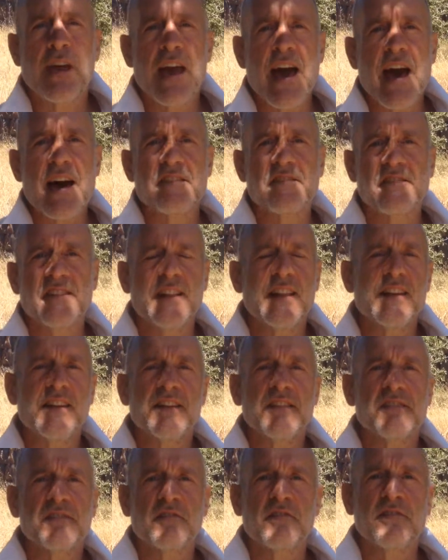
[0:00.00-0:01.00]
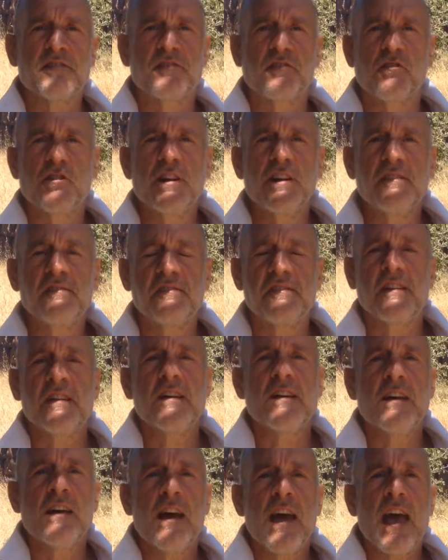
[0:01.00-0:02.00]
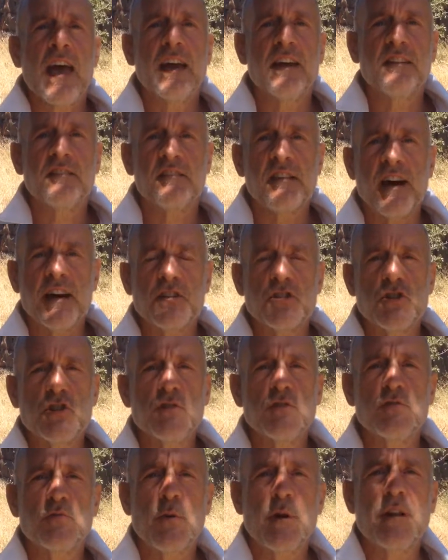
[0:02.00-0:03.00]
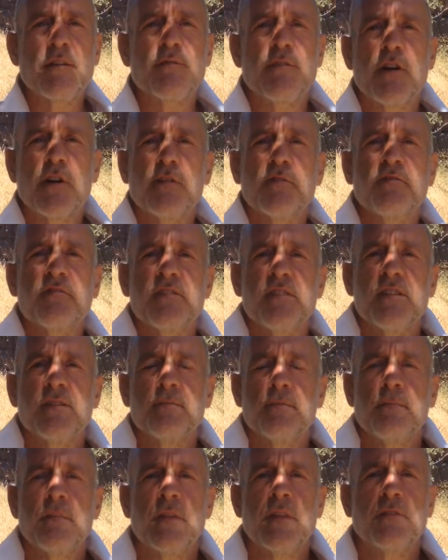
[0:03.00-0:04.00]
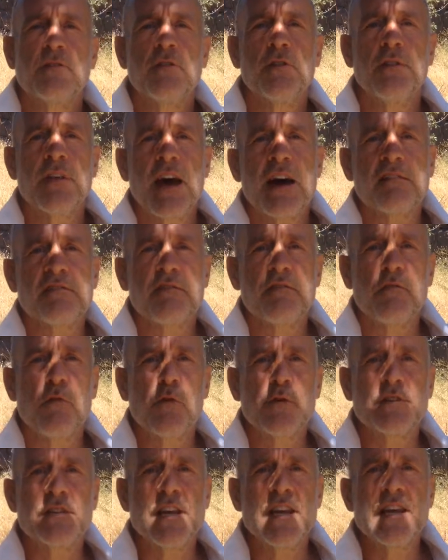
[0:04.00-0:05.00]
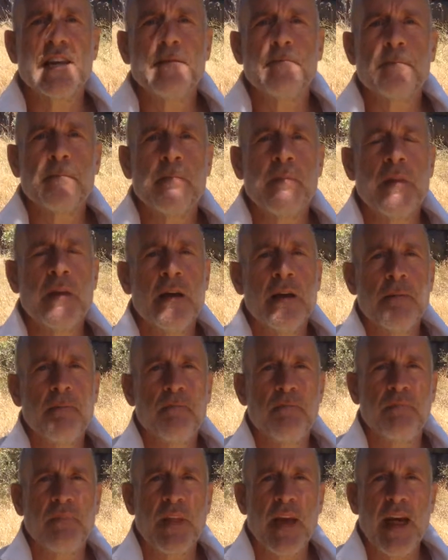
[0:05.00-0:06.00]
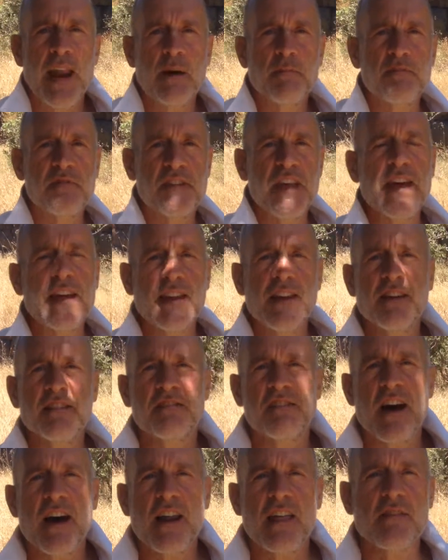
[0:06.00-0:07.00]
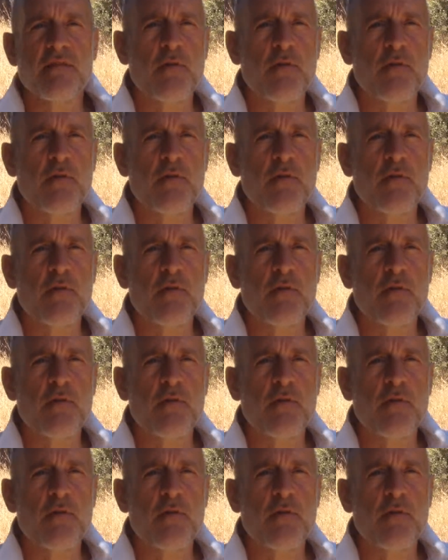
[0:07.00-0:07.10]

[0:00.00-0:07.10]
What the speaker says: castle in Nisyros, Greece. It's June 21st, 2014, and I'm standing inside of the